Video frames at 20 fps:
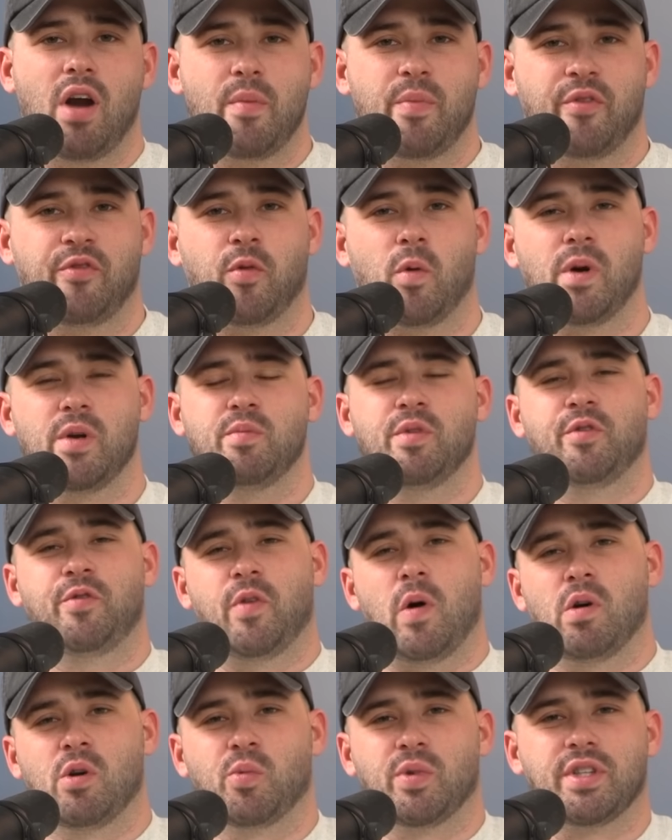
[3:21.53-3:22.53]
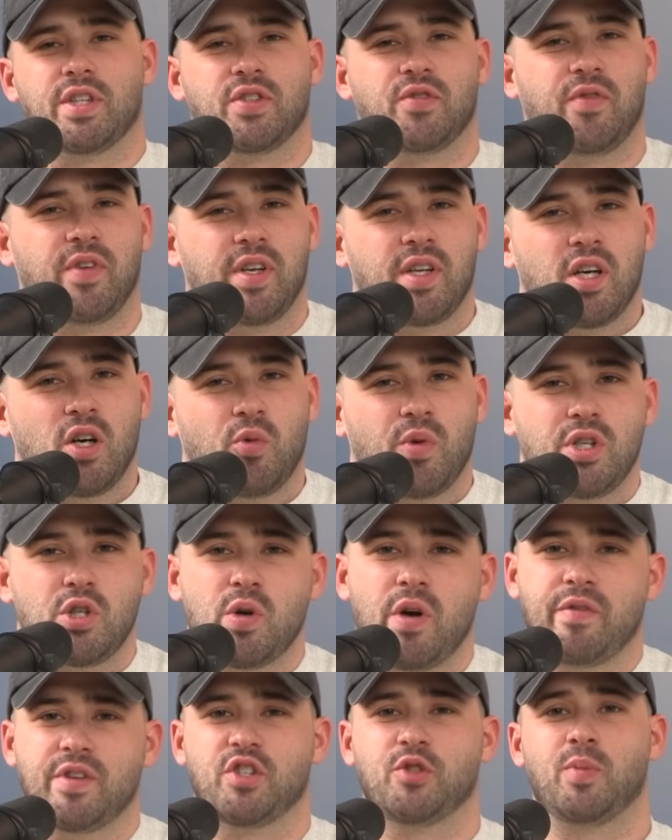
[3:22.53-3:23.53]
right, before we move forward with this video, we
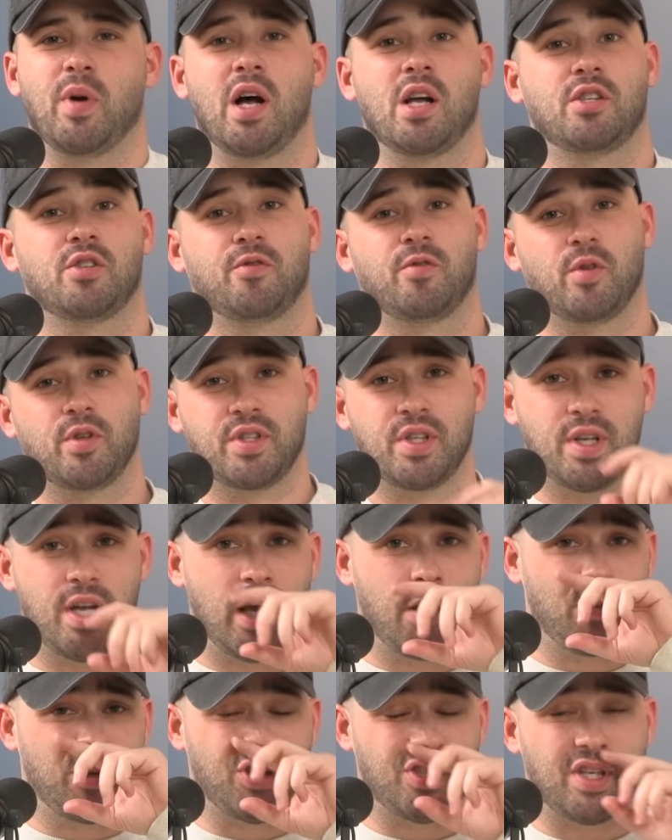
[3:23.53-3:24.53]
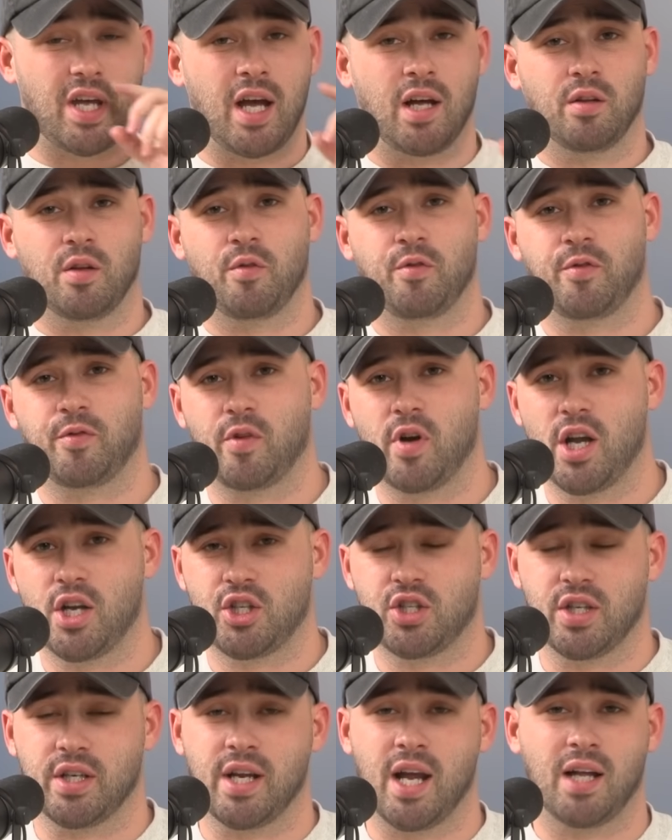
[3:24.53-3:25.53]
do have a sponsor for today, which is
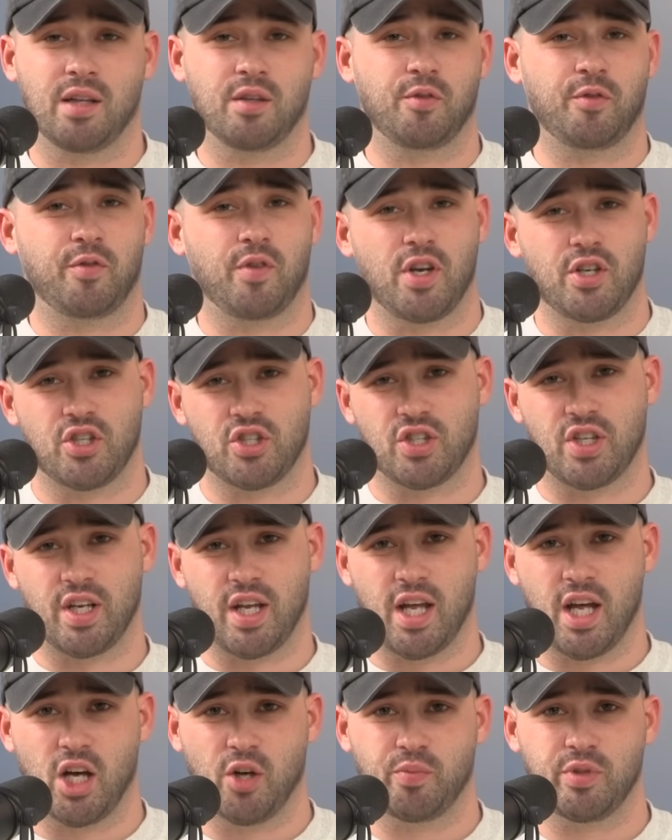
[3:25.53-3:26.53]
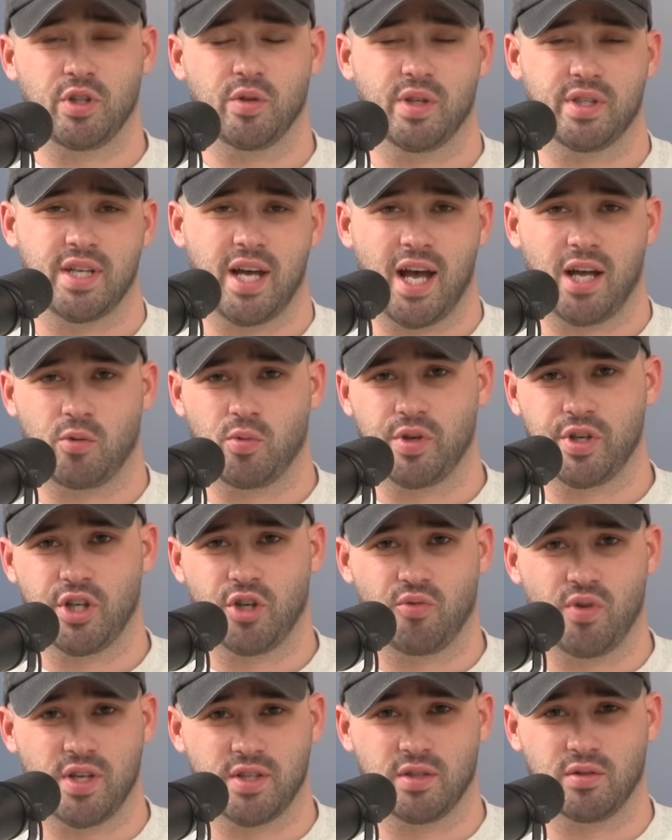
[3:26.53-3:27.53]
HelloFresh, and HelloFresh is going to help you attack one of
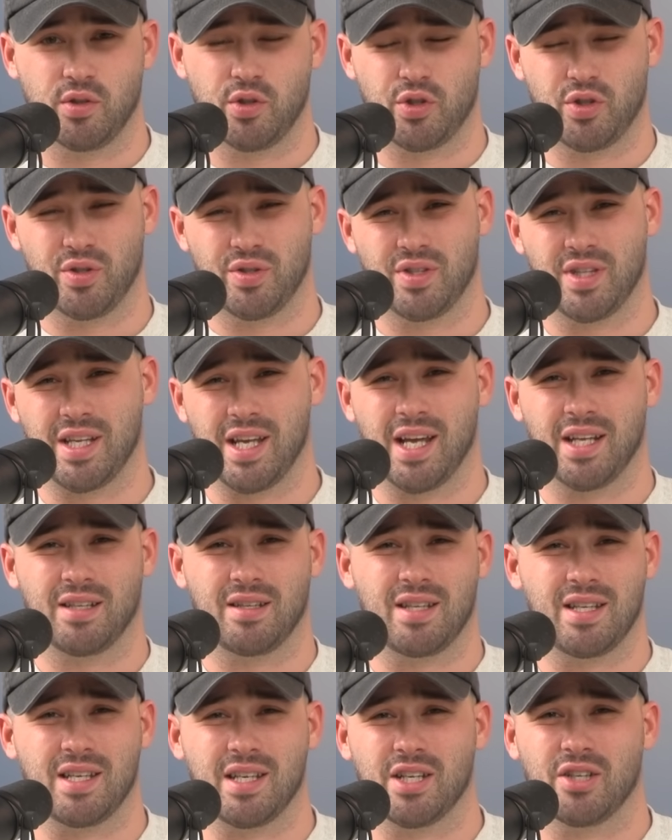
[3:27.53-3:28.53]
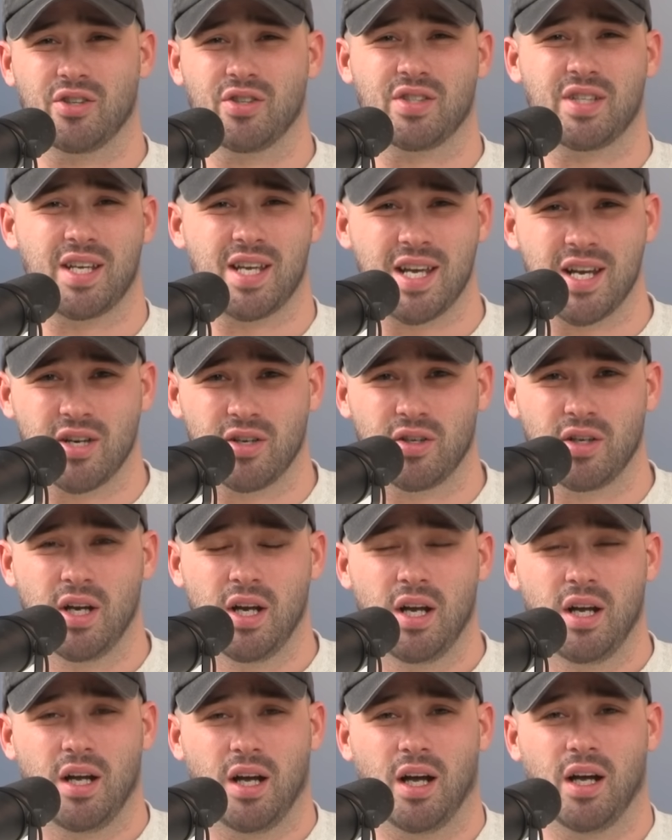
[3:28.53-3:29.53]
your resolutions. The end of the year is here,
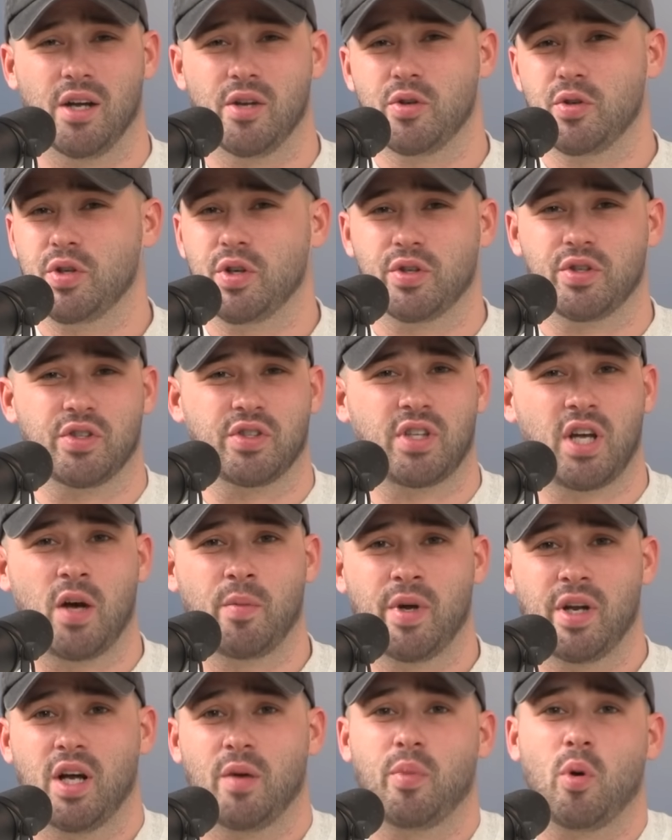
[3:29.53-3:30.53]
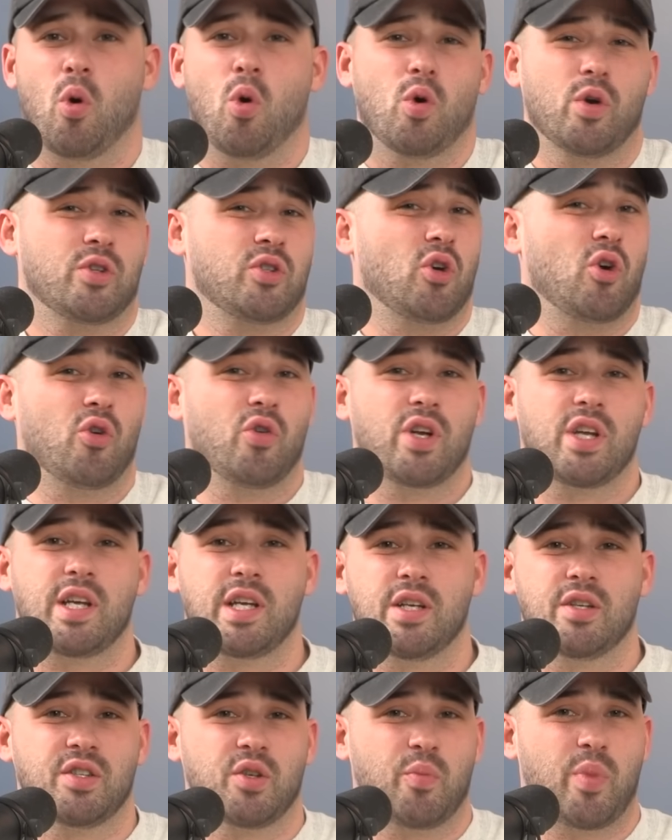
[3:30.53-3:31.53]
uh, New Year's is coming up, or it's already
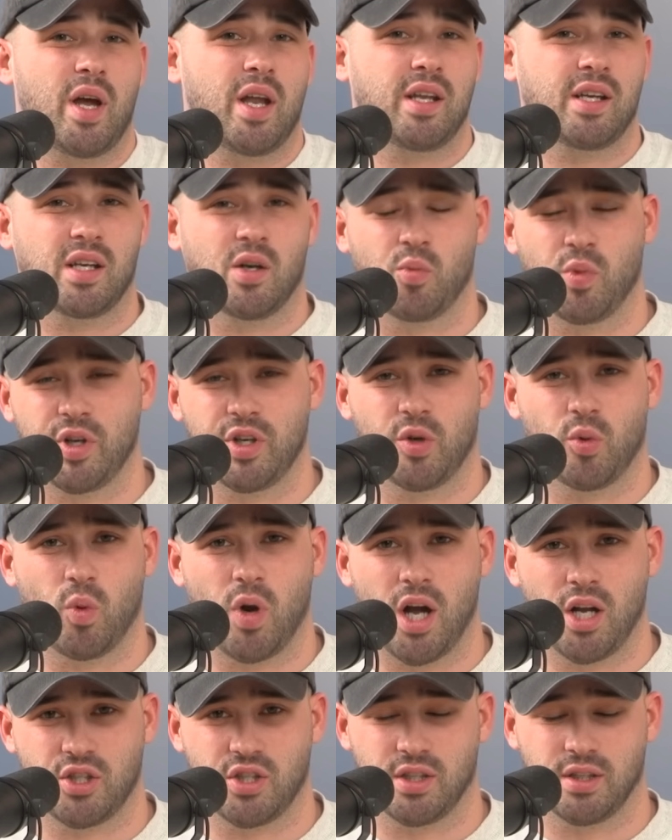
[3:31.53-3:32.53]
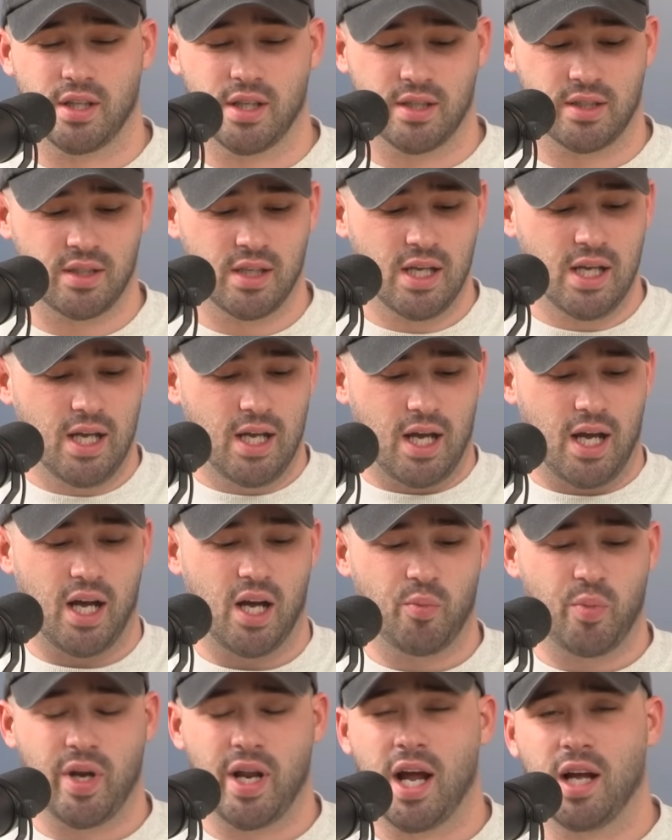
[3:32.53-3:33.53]
here, depending on when you're watching this.
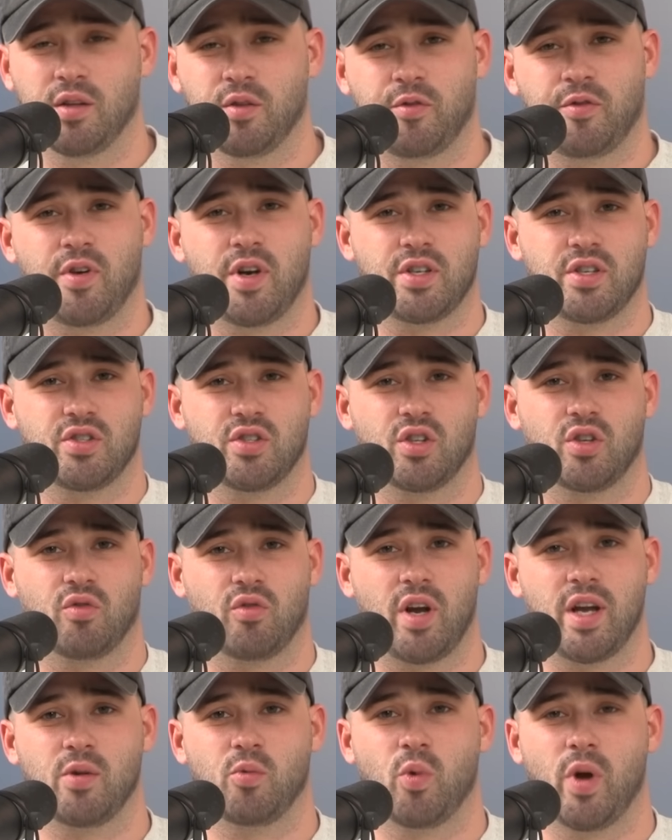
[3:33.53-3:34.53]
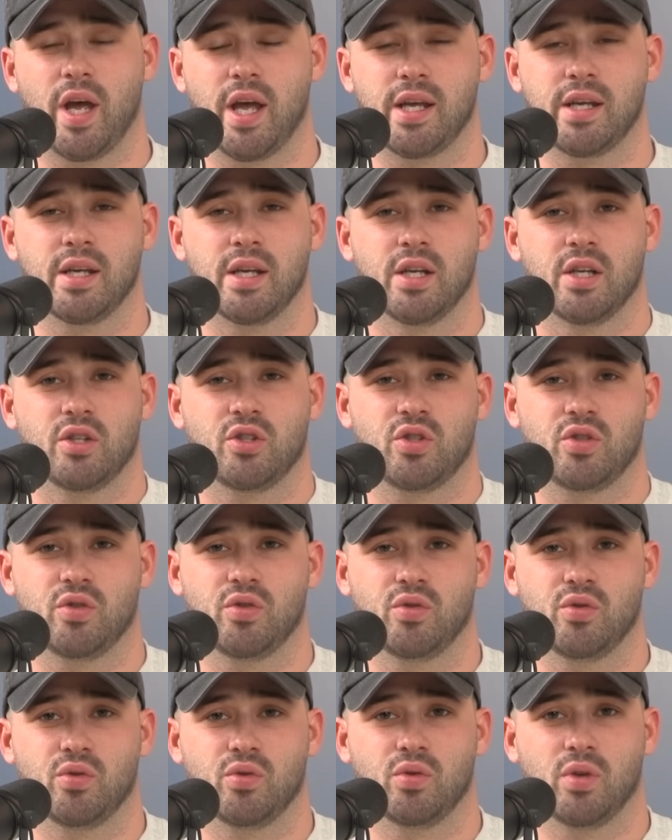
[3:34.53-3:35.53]
Uh, but HelloFresh is a great way
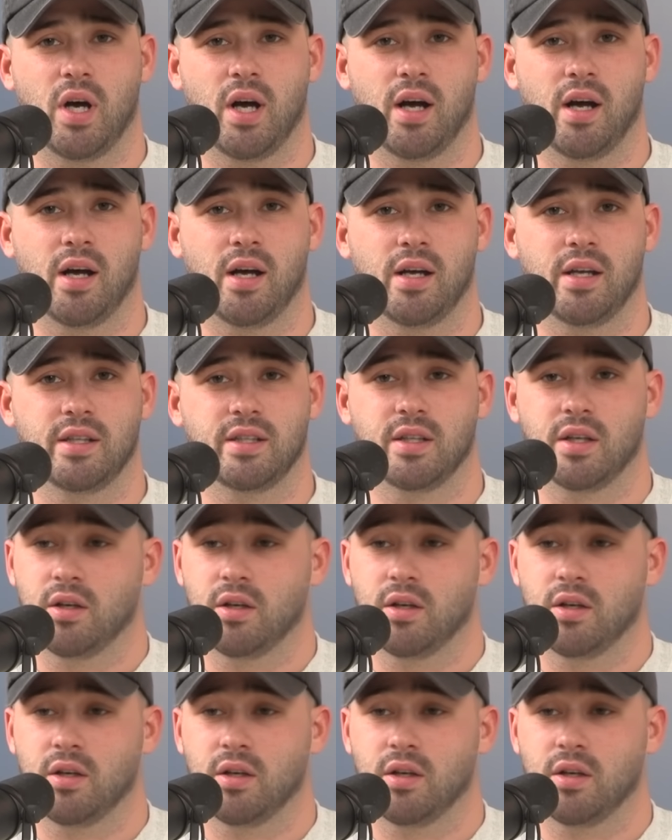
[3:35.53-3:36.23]
to, uh, you